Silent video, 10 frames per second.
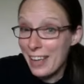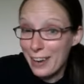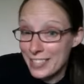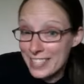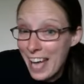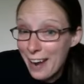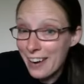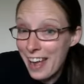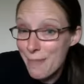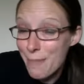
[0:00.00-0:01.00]
like on
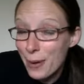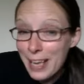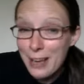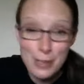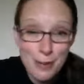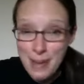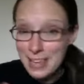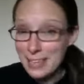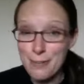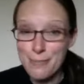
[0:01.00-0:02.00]
Saturday morning when you're
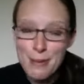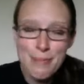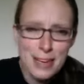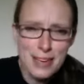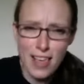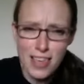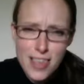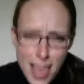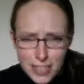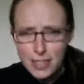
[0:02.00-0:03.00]
making your meal plan, you're like,
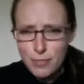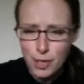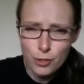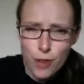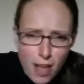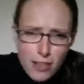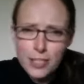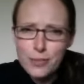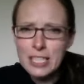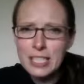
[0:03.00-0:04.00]
yes, I'm gonna try all
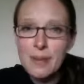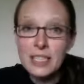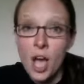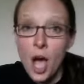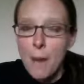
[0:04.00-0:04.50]
these recipes.